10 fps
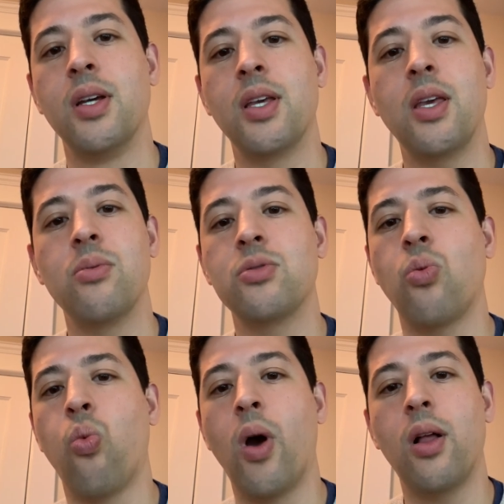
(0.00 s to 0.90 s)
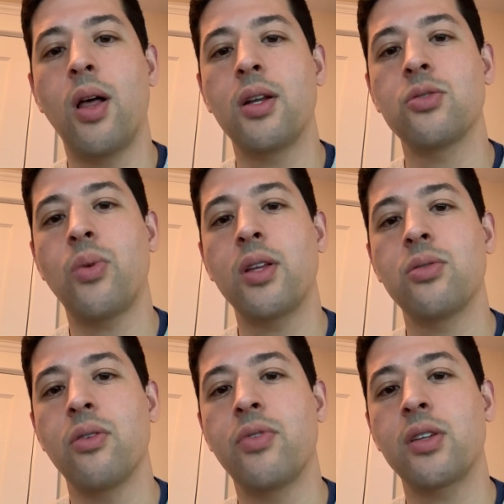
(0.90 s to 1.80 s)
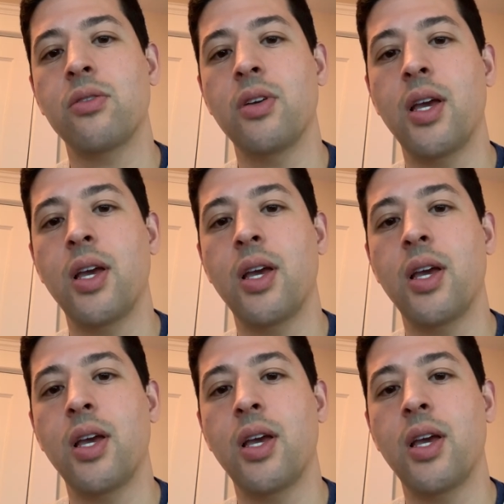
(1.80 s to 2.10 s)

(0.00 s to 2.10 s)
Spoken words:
He was well on his way to a victory.